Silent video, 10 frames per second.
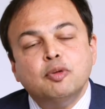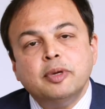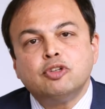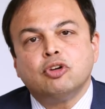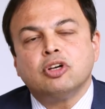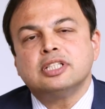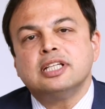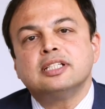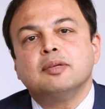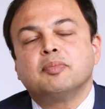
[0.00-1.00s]

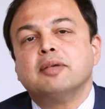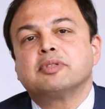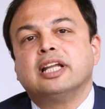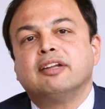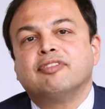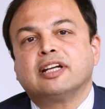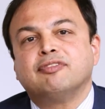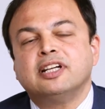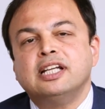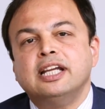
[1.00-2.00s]
Endometriosis sometimes can
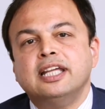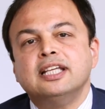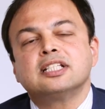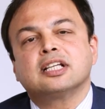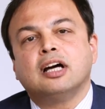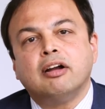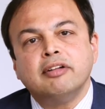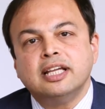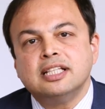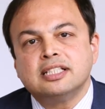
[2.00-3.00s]
affect fertility.
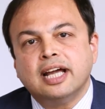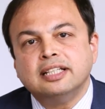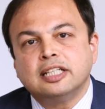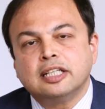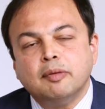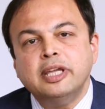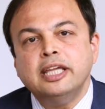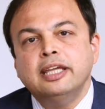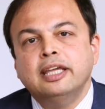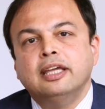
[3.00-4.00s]
Scarring inside the
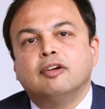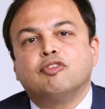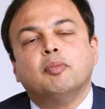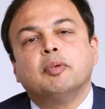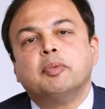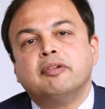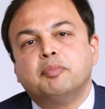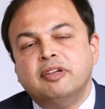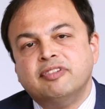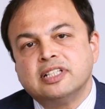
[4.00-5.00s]
tummy from a
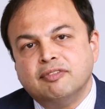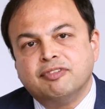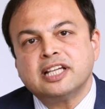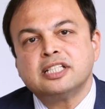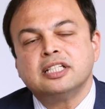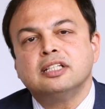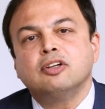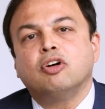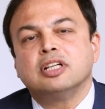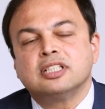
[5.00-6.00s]
previous
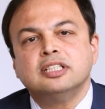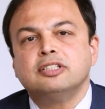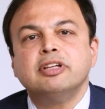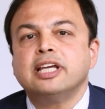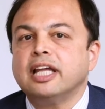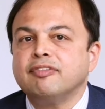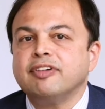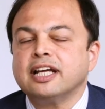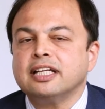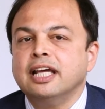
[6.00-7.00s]
infection or a surgery can
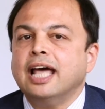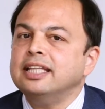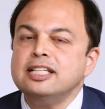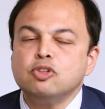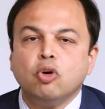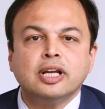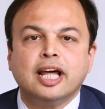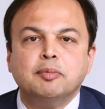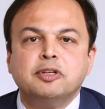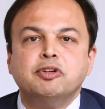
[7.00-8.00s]
affect, and these all
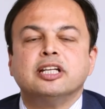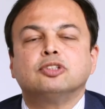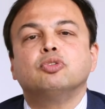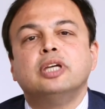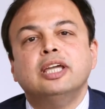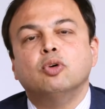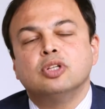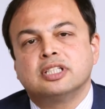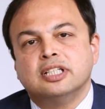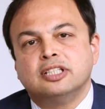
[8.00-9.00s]
can be treated through
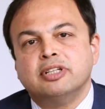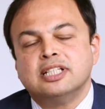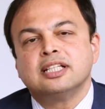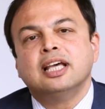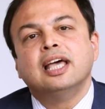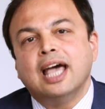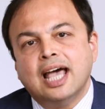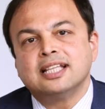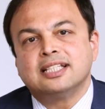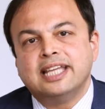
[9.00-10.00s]
keyhole surgeries
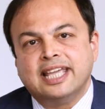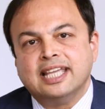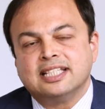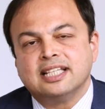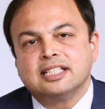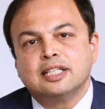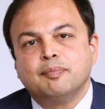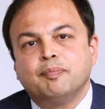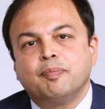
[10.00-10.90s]
as day cases.